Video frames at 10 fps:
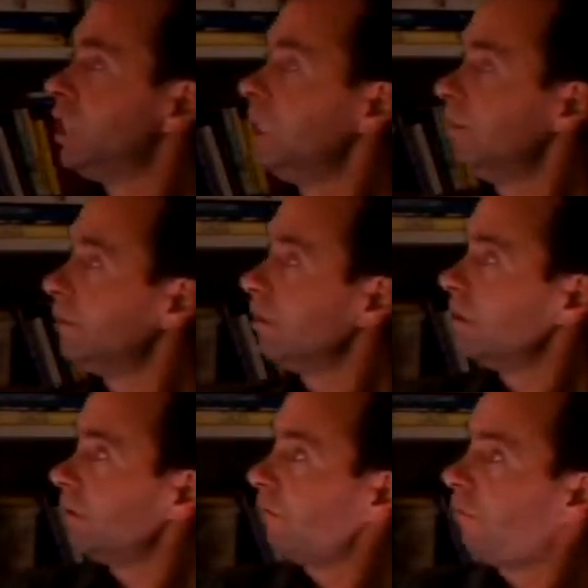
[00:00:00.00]
we see
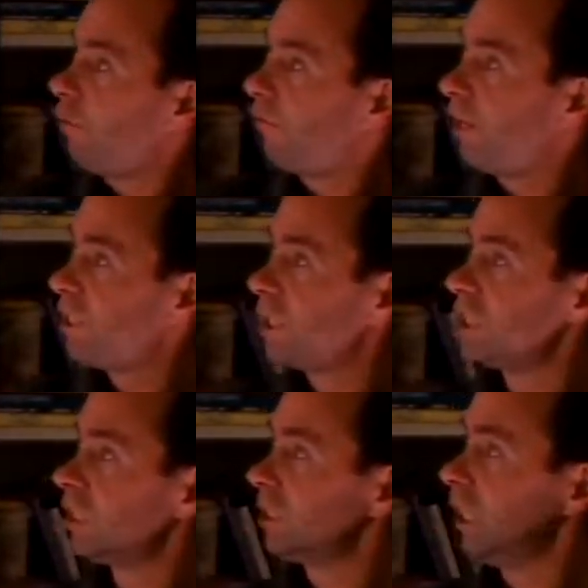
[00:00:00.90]
the 4
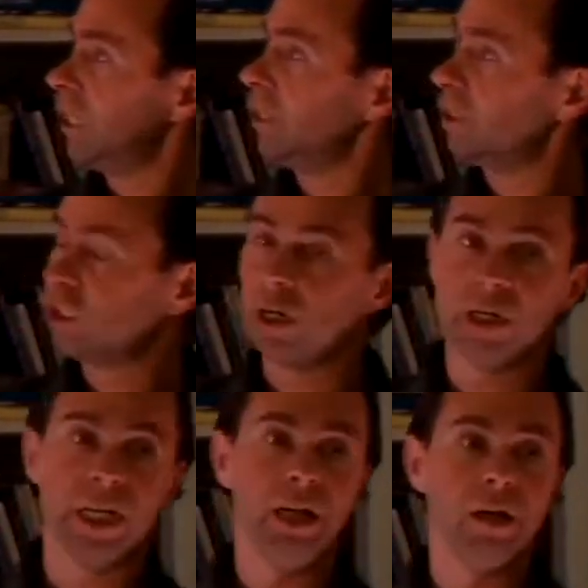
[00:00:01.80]
faces and the
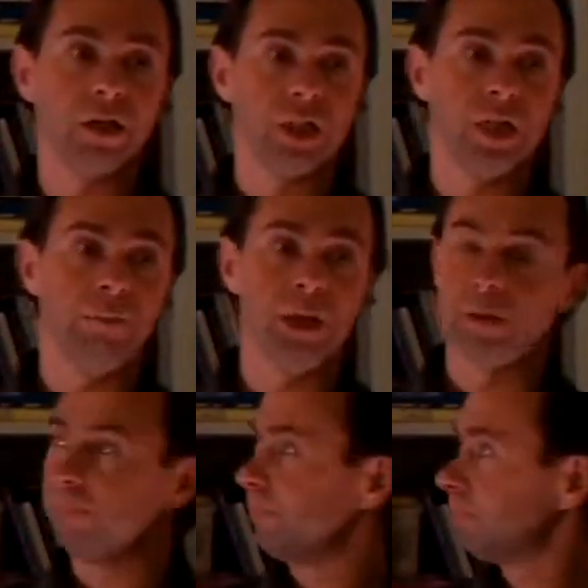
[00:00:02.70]
sun, Helios, in the
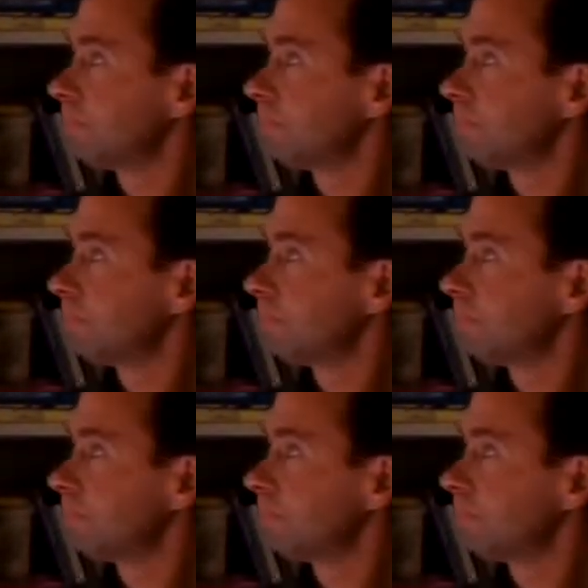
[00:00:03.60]
middle.